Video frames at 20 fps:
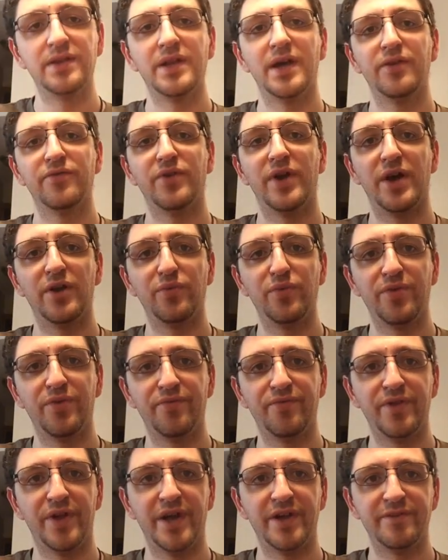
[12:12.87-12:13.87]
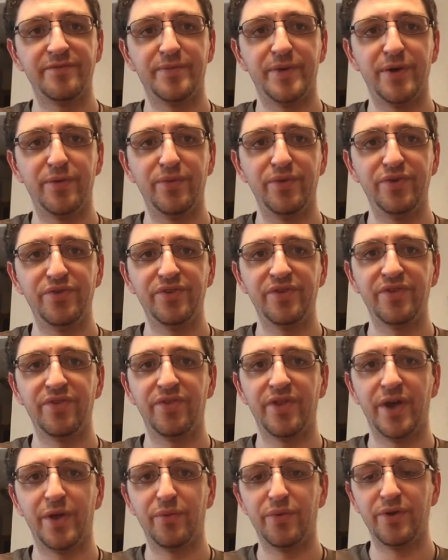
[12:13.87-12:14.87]
in that round with the flat spot, we'll see
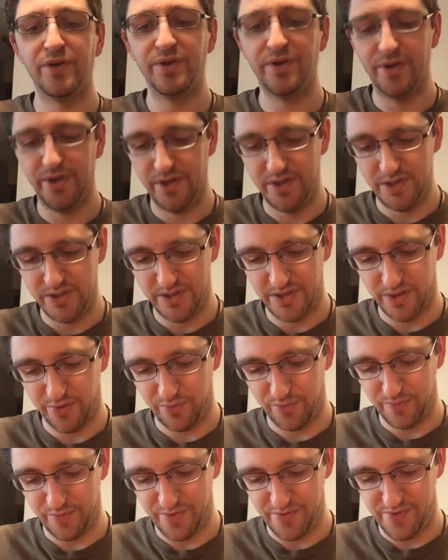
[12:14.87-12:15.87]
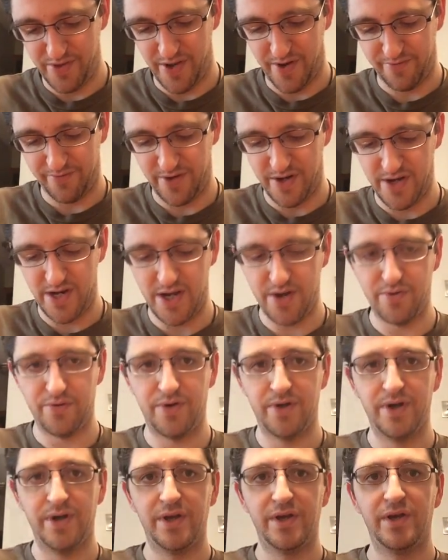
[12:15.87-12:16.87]
that will pull that right
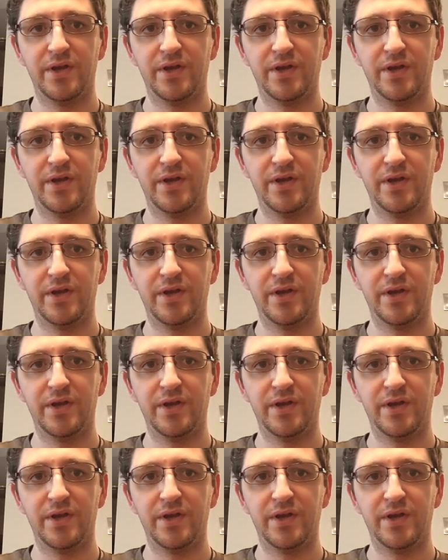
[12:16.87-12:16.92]
out.